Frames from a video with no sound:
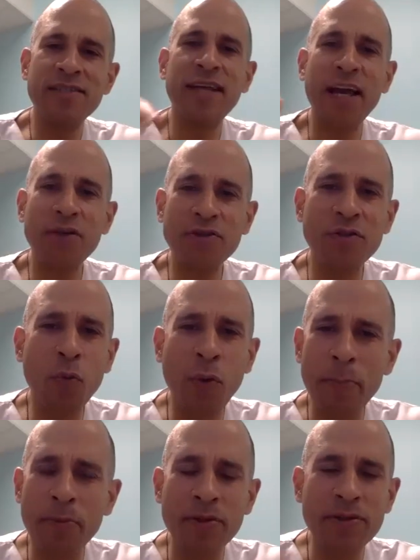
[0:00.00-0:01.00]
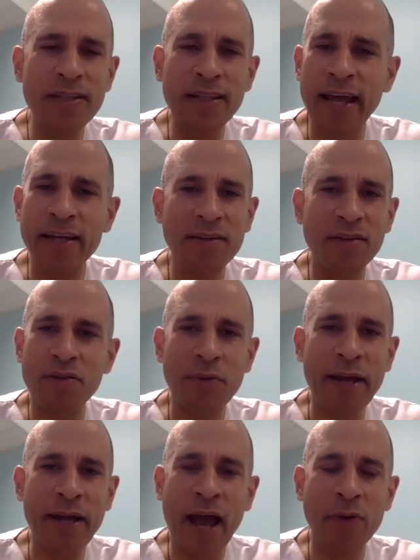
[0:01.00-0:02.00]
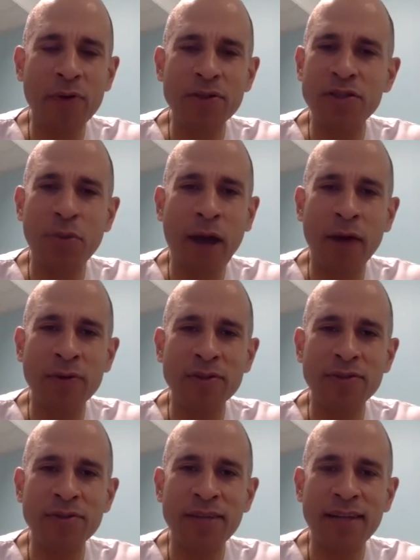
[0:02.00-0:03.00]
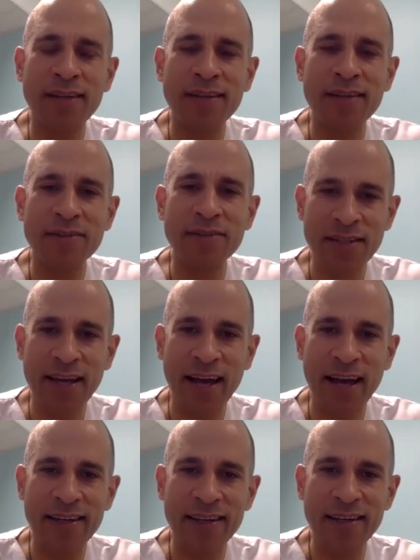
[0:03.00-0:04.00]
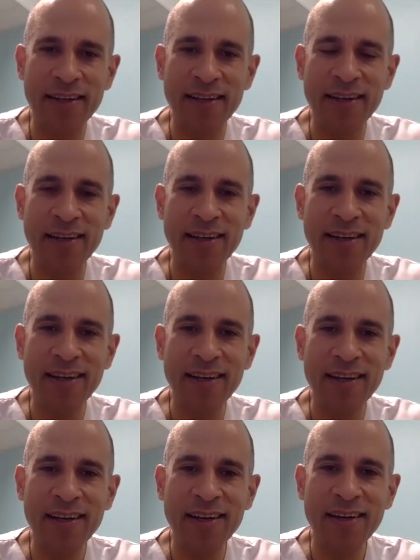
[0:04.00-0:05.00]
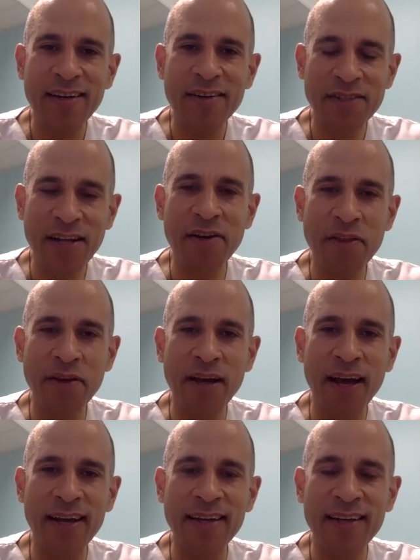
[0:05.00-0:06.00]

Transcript: the guy who used to do Whipples in 3 hours, 2 hours? You said, is this the guy? Is that another guy?